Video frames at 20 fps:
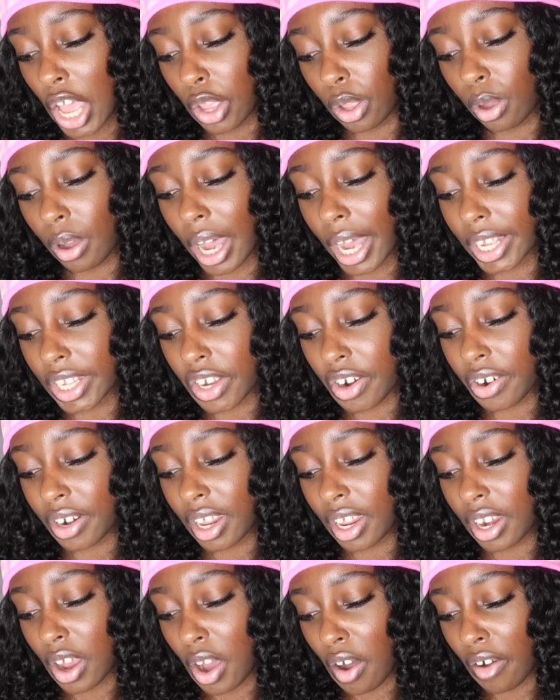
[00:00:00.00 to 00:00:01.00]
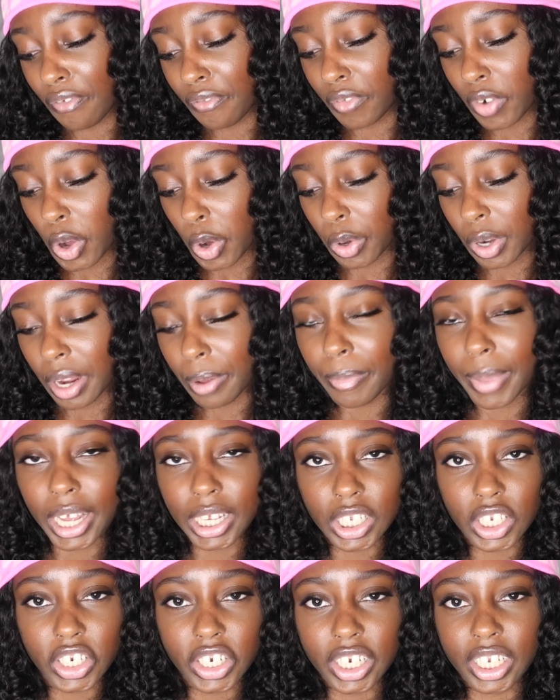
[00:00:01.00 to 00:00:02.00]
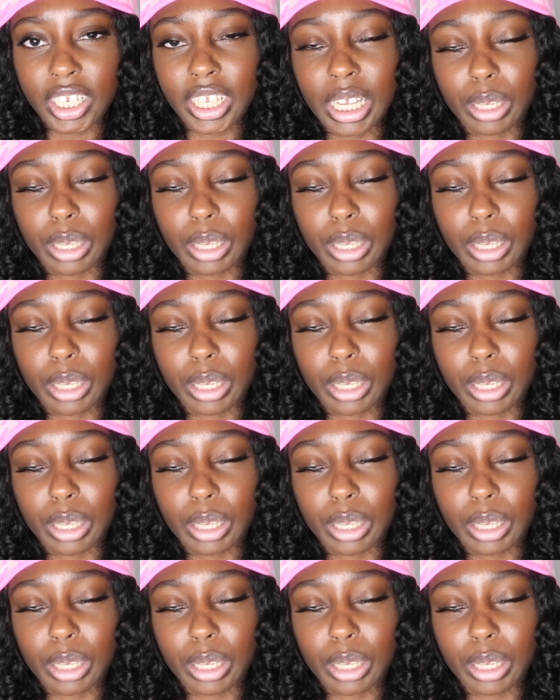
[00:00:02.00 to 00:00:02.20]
You guys already know phone and messages,